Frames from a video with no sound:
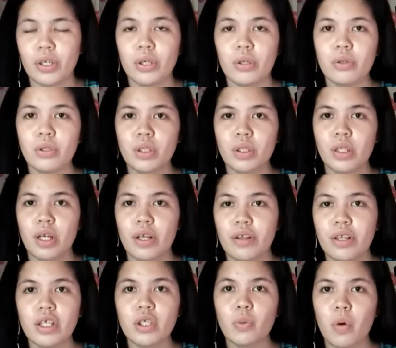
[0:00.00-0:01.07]
Use
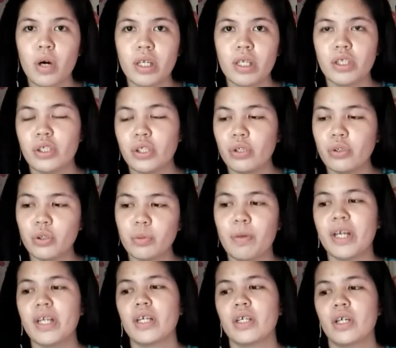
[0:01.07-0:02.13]
This one is used
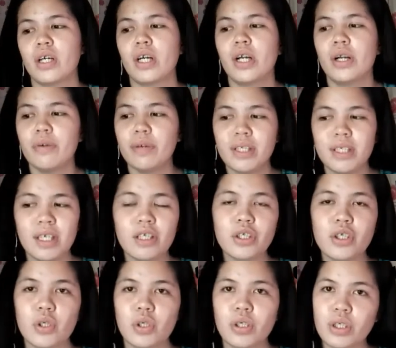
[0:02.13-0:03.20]
by the retail
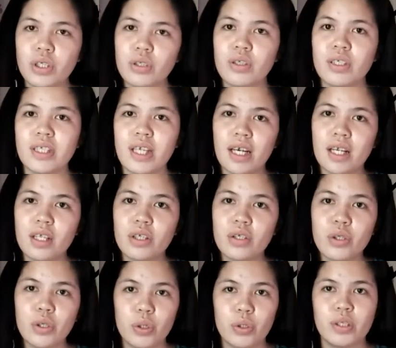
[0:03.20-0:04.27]
stores to sell
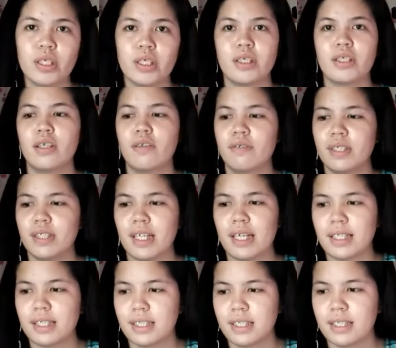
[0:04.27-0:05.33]
goods and
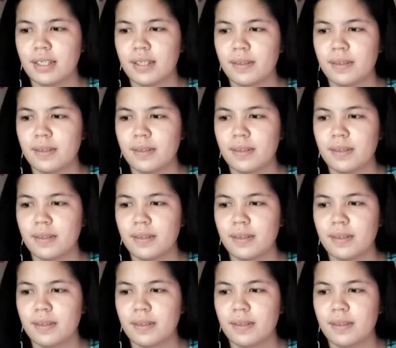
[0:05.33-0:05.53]
services.